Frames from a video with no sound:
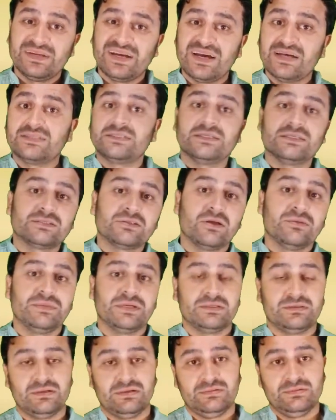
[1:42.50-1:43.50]
as
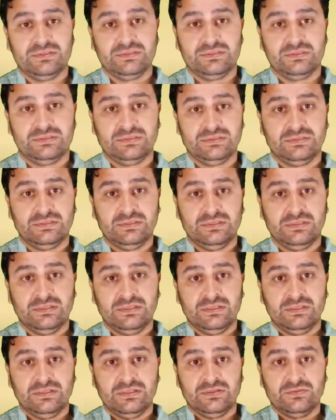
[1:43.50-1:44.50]
Islamic terrorist
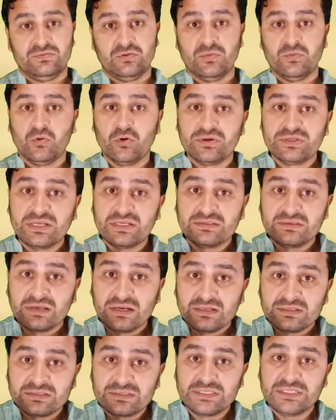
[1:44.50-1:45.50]
for more than
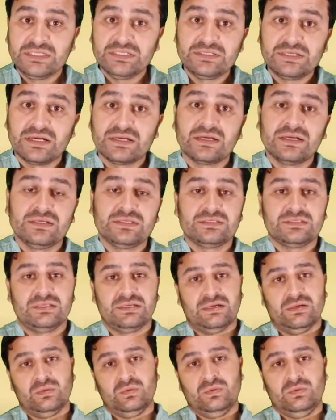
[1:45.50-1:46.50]
3 decades
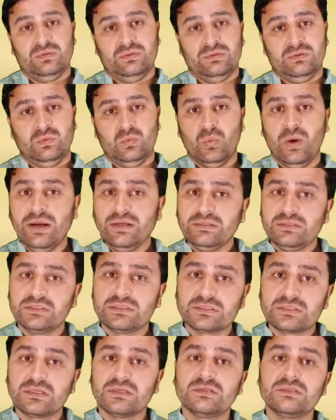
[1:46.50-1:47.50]
now. Why
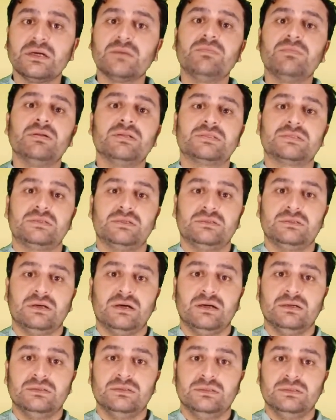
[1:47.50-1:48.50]
this double
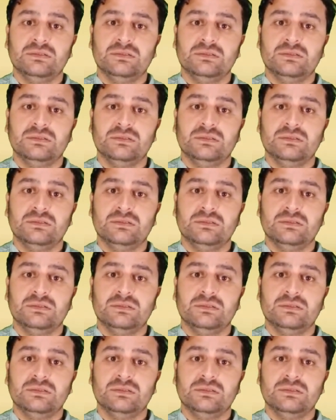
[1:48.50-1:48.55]
standard?